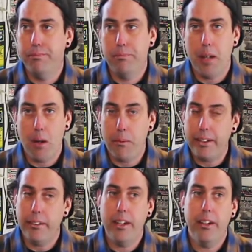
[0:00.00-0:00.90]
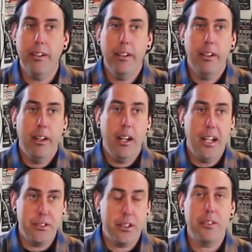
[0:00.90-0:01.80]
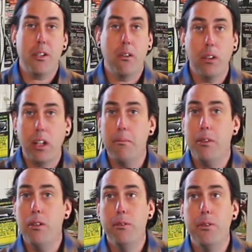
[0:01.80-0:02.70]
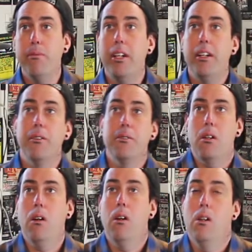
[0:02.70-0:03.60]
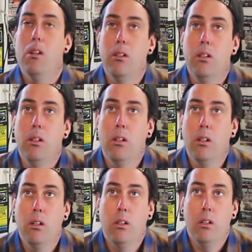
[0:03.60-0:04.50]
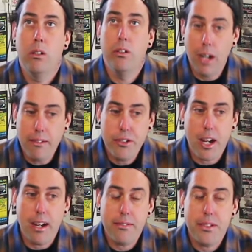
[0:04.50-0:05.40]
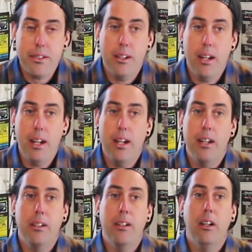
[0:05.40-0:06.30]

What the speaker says: about a week later, I started looking at YouTube videos on drive shafts, and